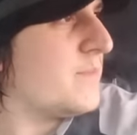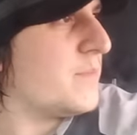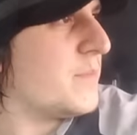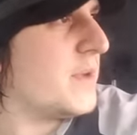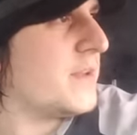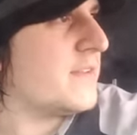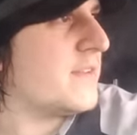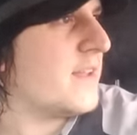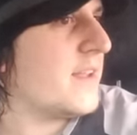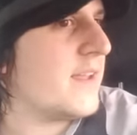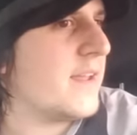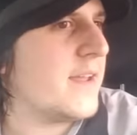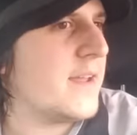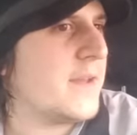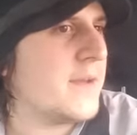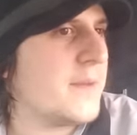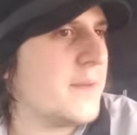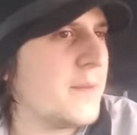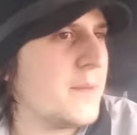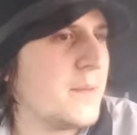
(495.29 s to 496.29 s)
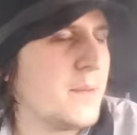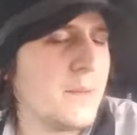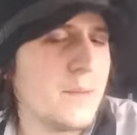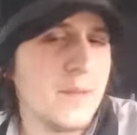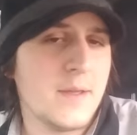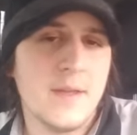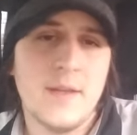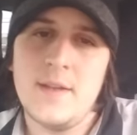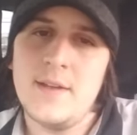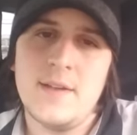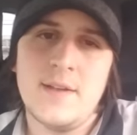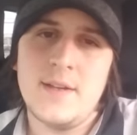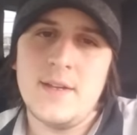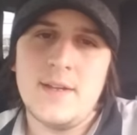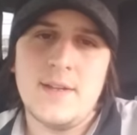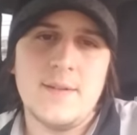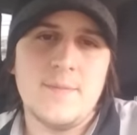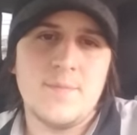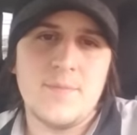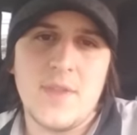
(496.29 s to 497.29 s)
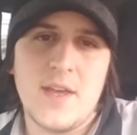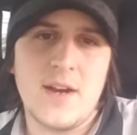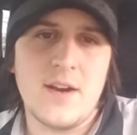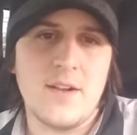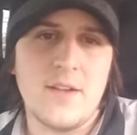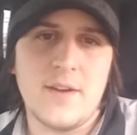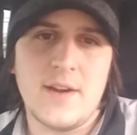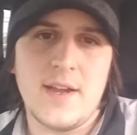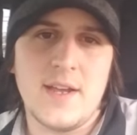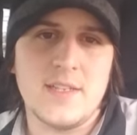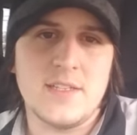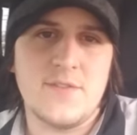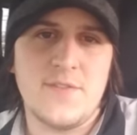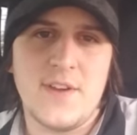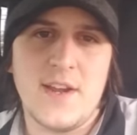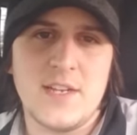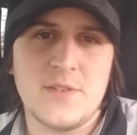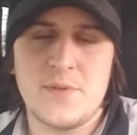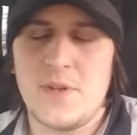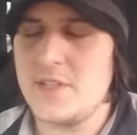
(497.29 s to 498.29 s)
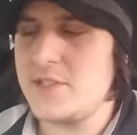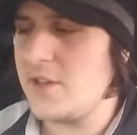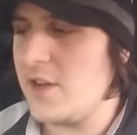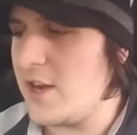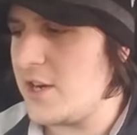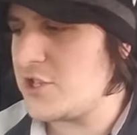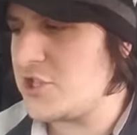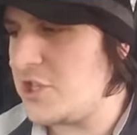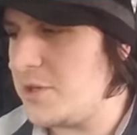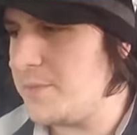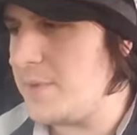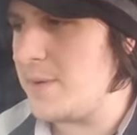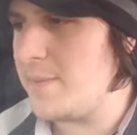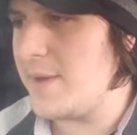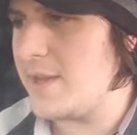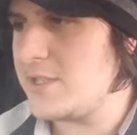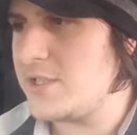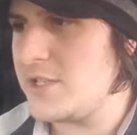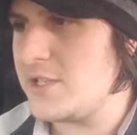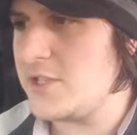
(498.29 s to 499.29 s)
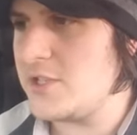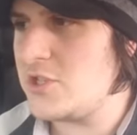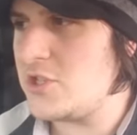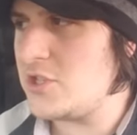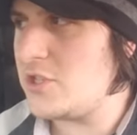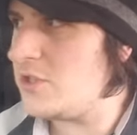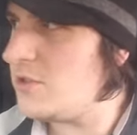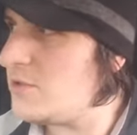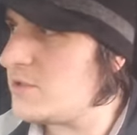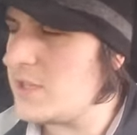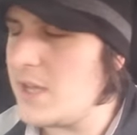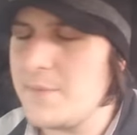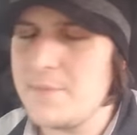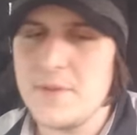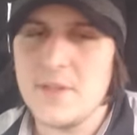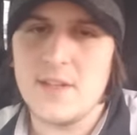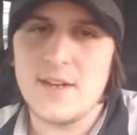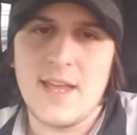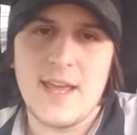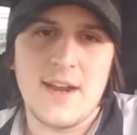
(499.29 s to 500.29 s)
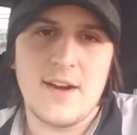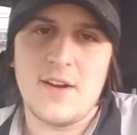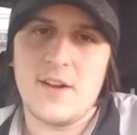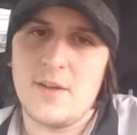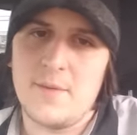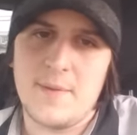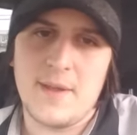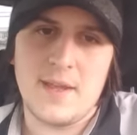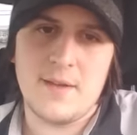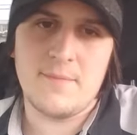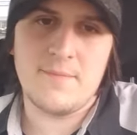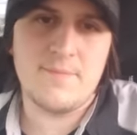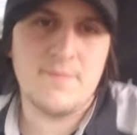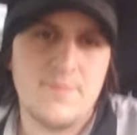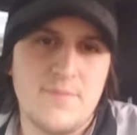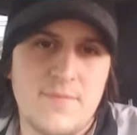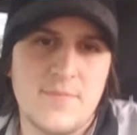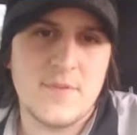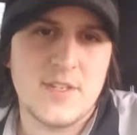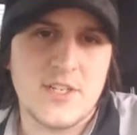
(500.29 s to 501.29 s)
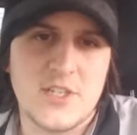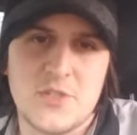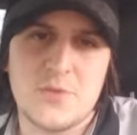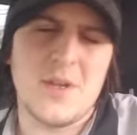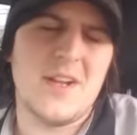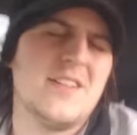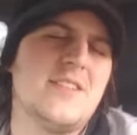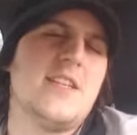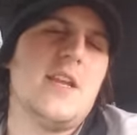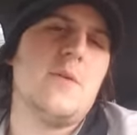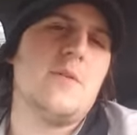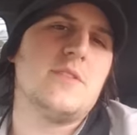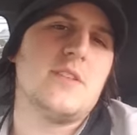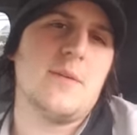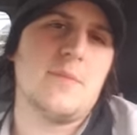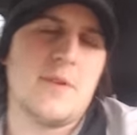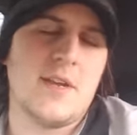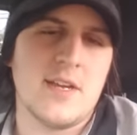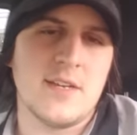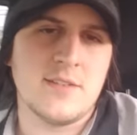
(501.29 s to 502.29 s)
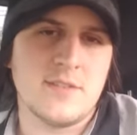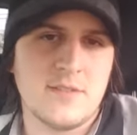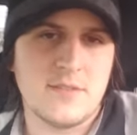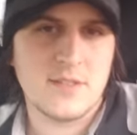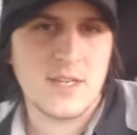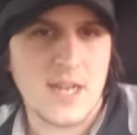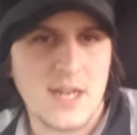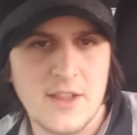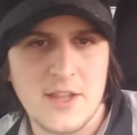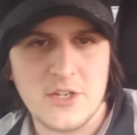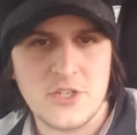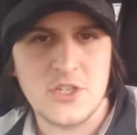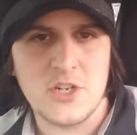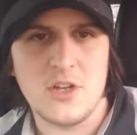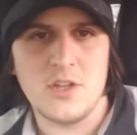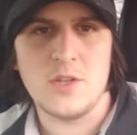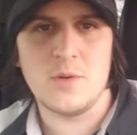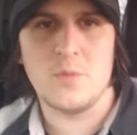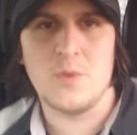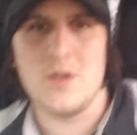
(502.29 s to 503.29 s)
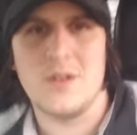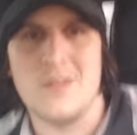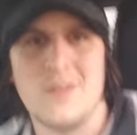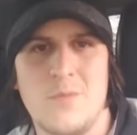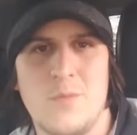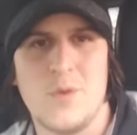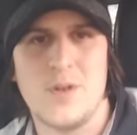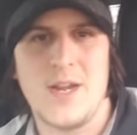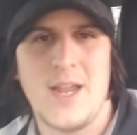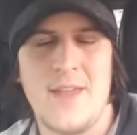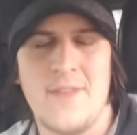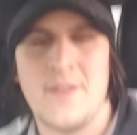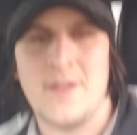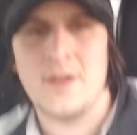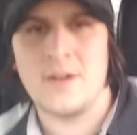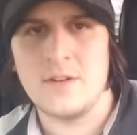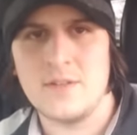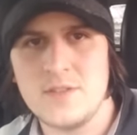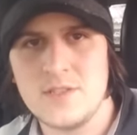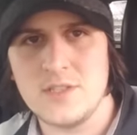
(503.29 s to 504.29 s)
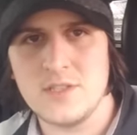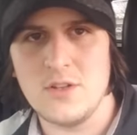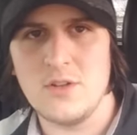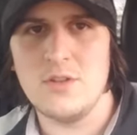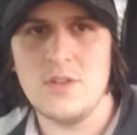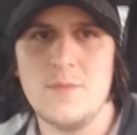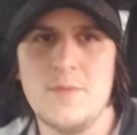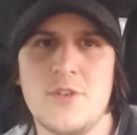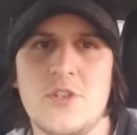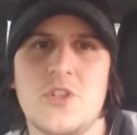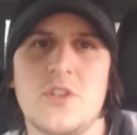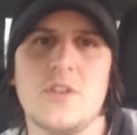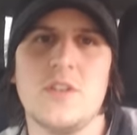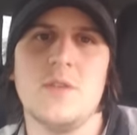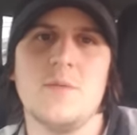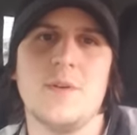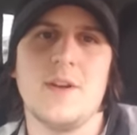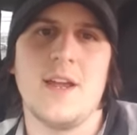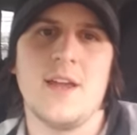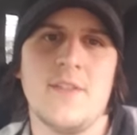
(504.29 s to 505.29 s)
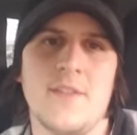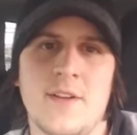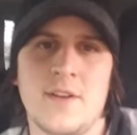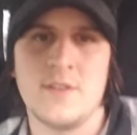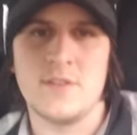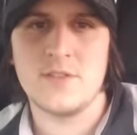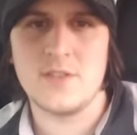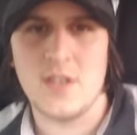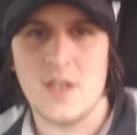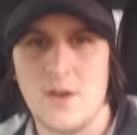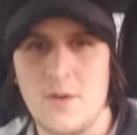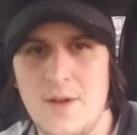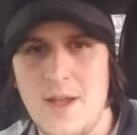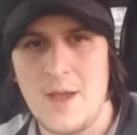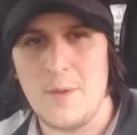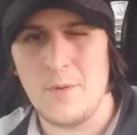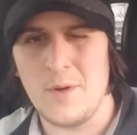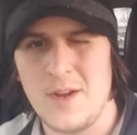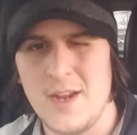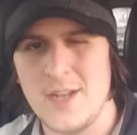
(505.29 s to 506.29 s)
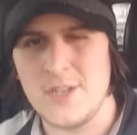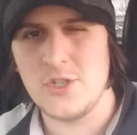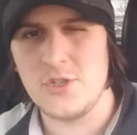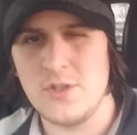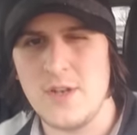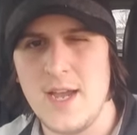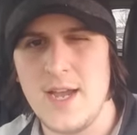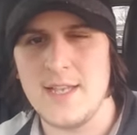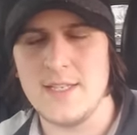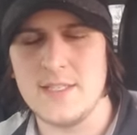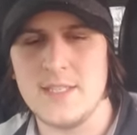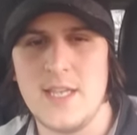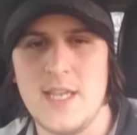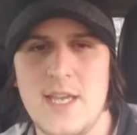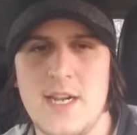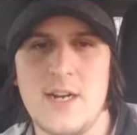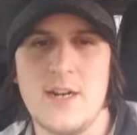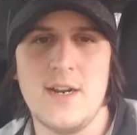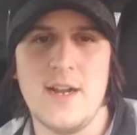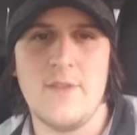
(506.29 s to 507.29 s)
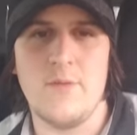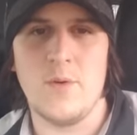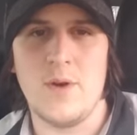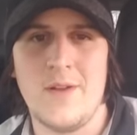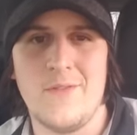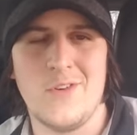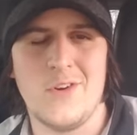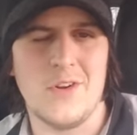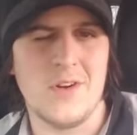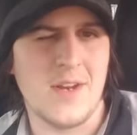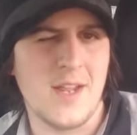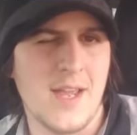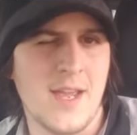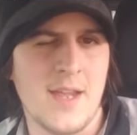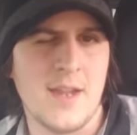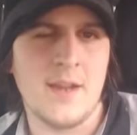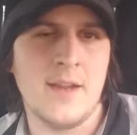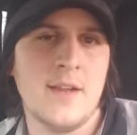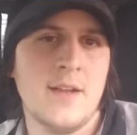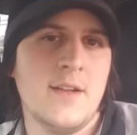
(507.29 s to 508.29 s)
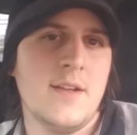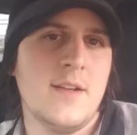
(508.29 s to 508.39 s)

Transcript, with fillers: But uh, I don't know, guys. If you guys want to talk, shoot me a message, do something. I don't know, man just want to say what's up, guys. Kind of let you know that we're we're getting there. Slowly but surely, we're getting there. So I will catch you guys later. Everyone have a good day,